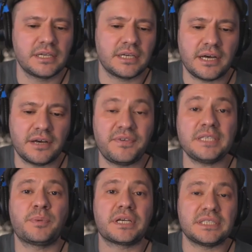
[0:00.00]

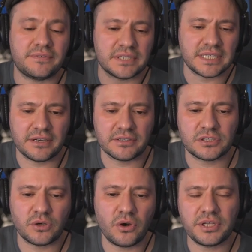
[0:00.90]
Facebook is even down.
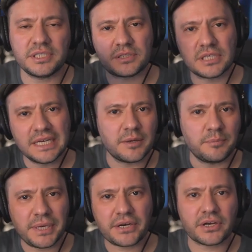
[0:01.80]
So all these
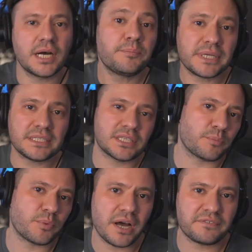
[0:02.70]
bigger companies that are
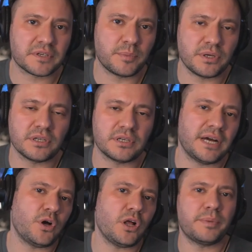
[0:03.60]
profitable
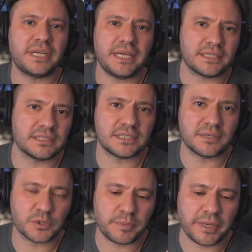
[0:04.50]
have all been hit in
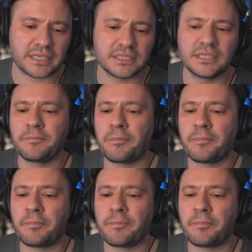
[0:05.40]
some respect.